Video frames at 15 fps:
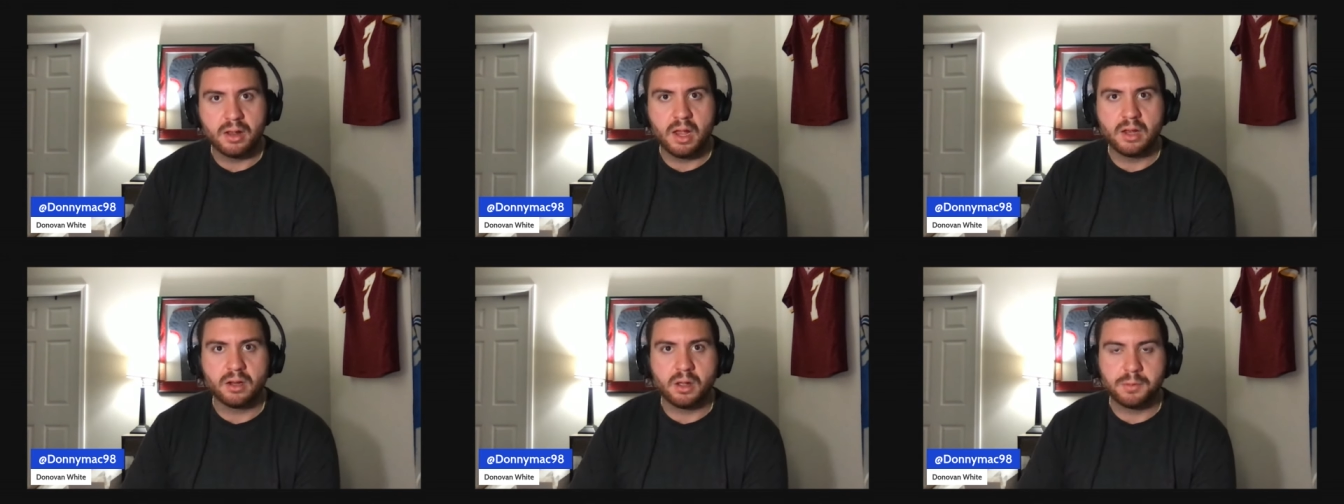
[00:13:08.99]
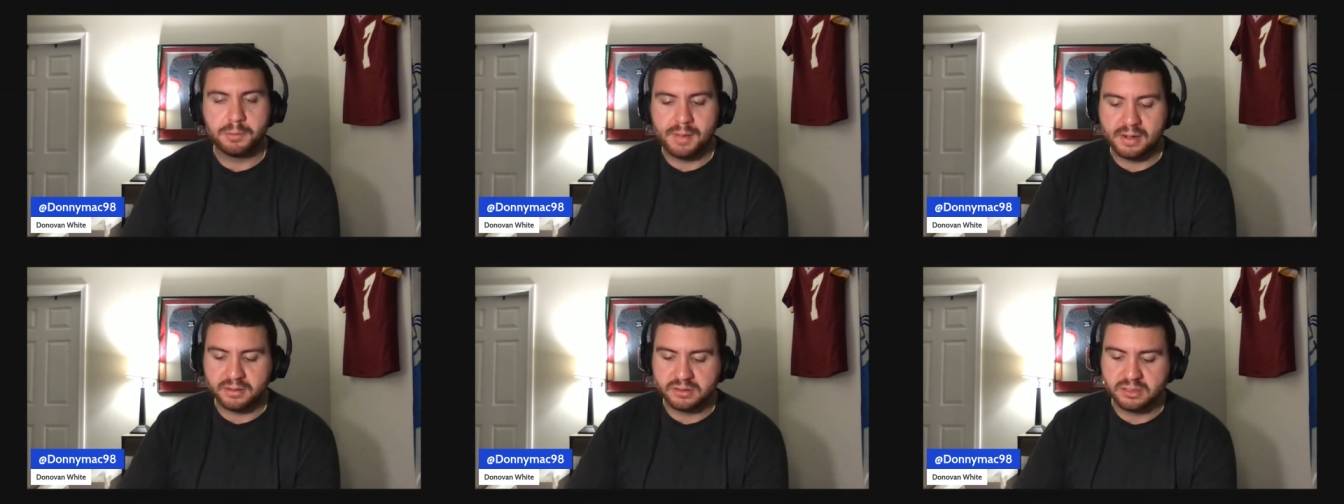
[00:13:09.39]
and coming
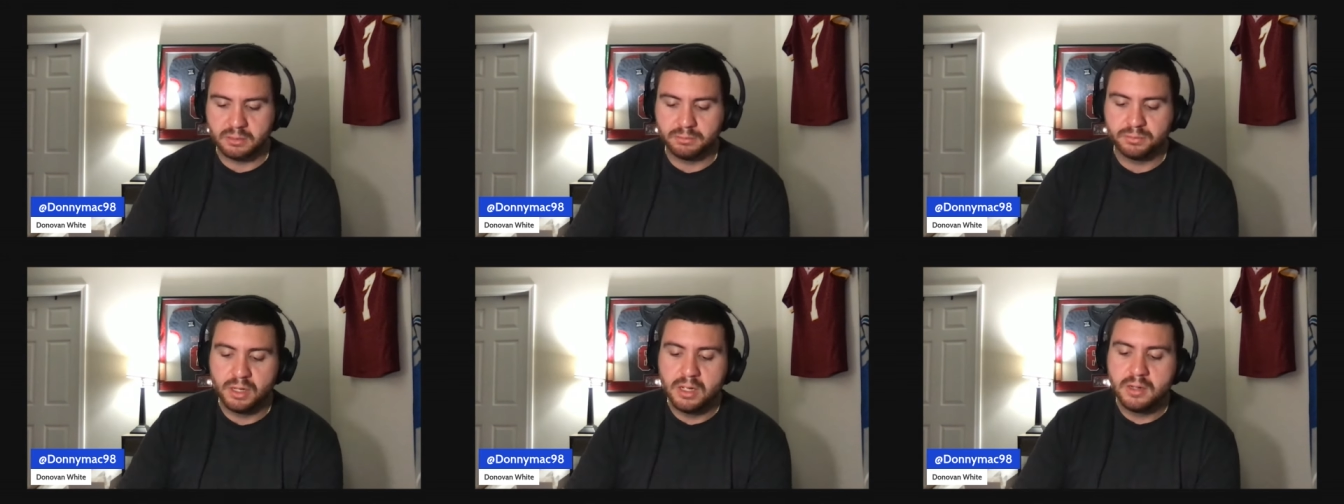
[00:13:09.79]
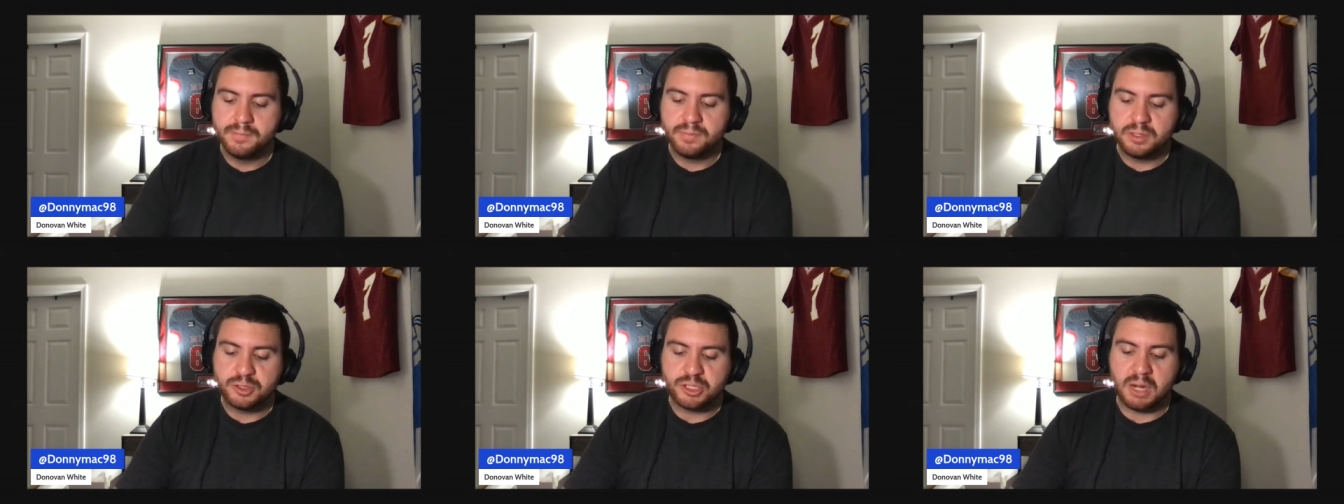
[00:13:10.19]
back to some
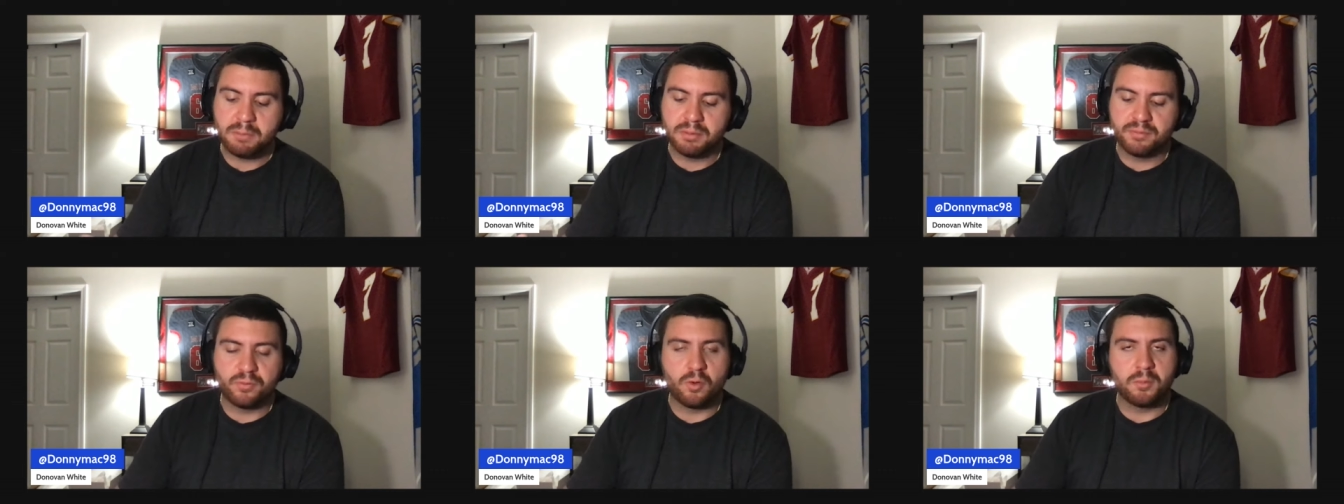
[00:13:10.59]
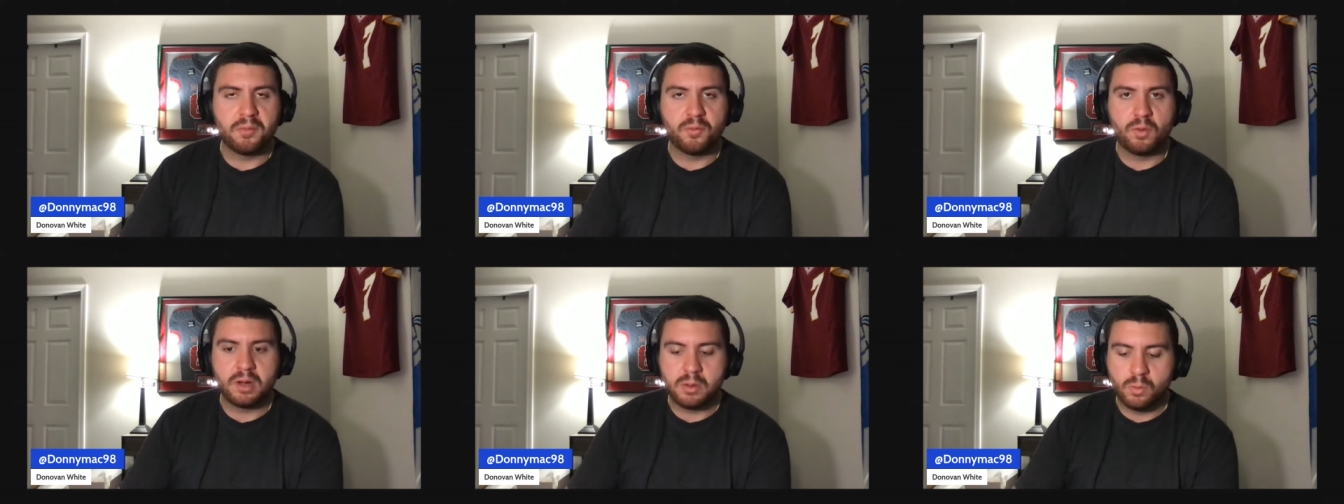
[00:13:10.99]
shape and form of
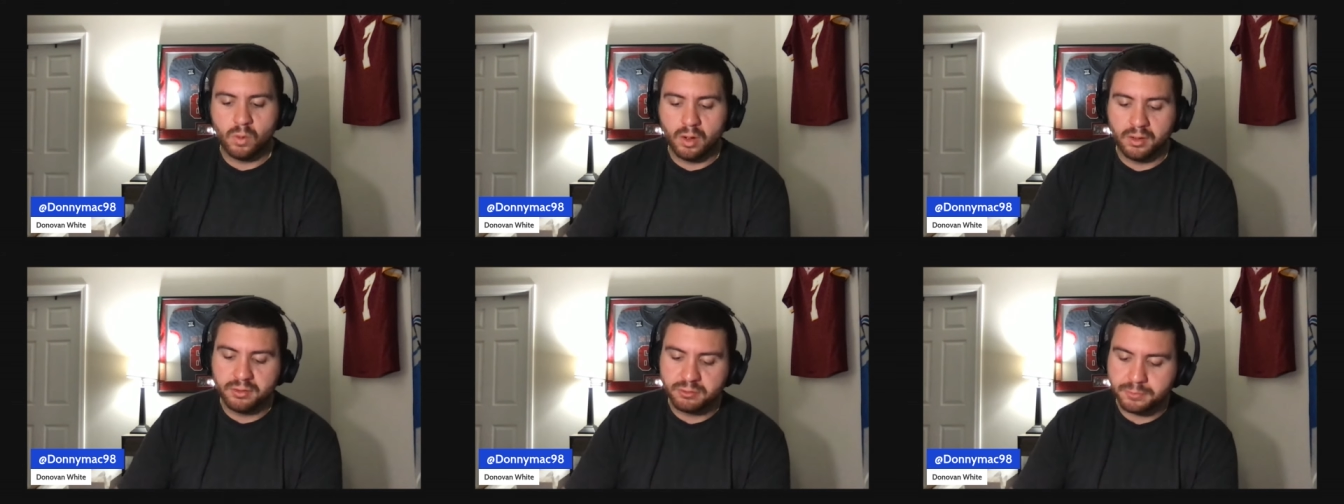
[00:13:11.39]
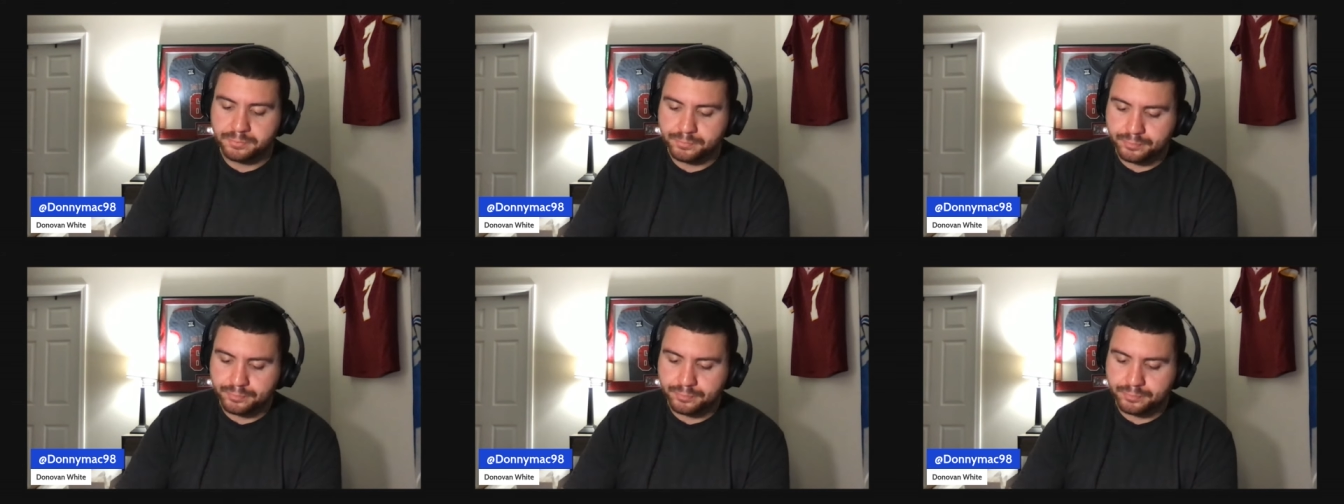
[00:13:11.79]
what he was